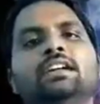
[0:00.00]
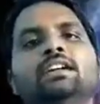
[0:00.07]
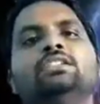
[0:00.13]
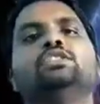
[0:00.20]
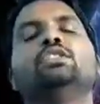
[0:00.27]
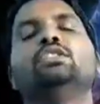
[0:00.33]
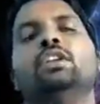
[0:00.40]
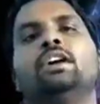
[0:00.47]

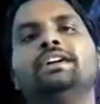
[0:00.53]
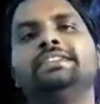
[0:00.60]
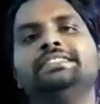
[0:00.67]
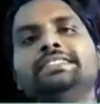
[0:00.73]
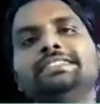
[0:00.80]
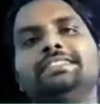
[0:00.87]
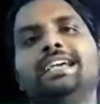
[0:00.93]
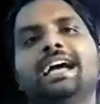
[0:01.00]
So noise
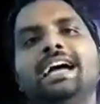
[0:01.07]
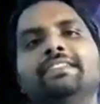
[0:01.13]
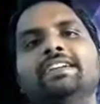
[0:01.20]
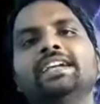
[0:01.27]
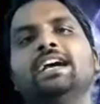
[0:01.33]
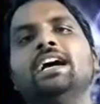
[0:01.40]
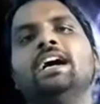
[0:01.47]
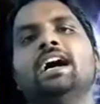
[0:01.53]
is
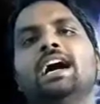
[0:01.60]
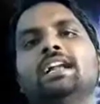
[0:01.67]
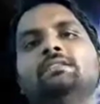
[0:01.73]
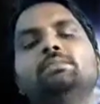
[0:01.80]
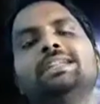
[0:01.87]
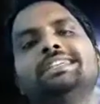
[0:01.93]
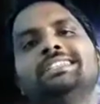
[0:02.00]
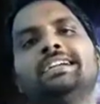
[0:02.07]
having
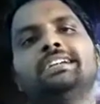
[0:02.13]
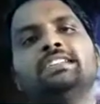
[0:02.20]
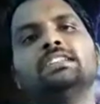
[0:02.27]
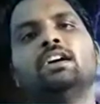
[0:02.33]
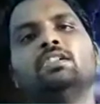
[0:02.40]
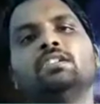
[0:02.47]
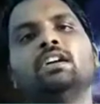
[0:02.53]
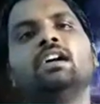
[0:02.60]
unpleasant
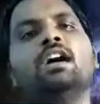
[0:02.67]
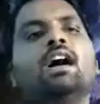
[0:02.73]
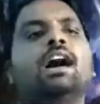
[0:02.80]
sound,